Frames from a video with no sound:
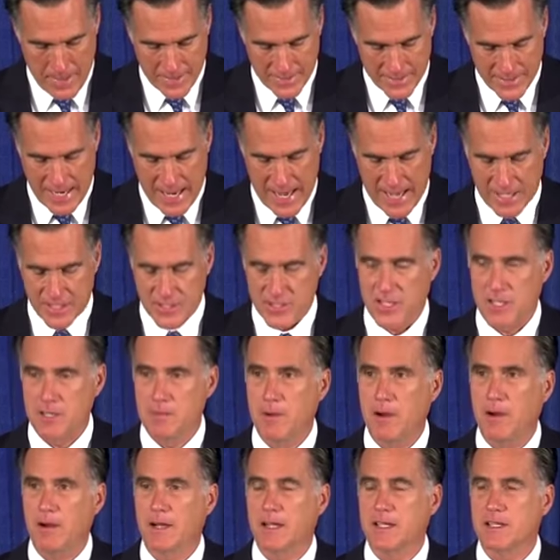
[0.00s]
attacks on
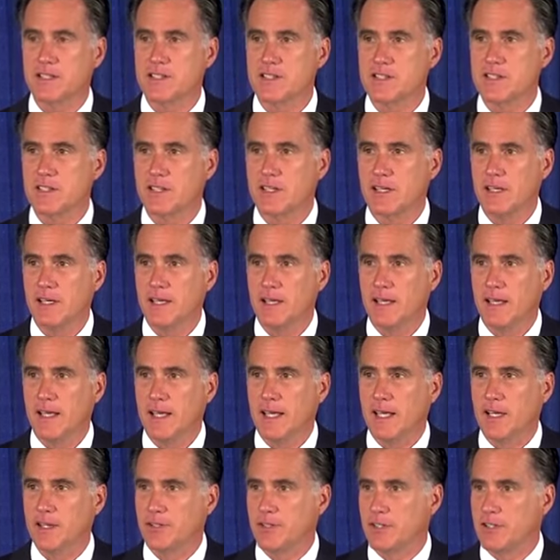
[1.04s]
Americans
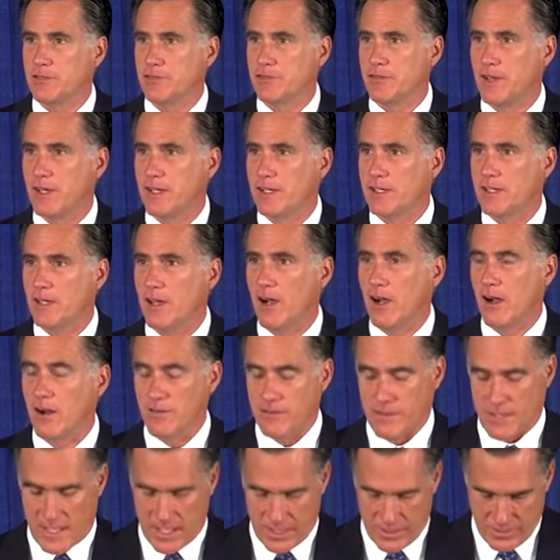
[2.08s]
and to defend our
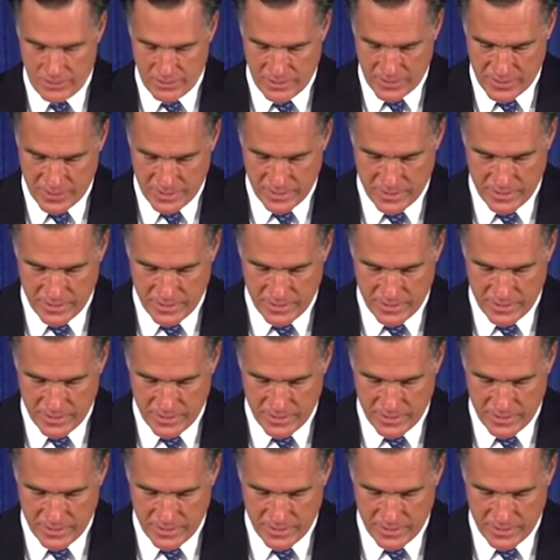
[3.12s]
values.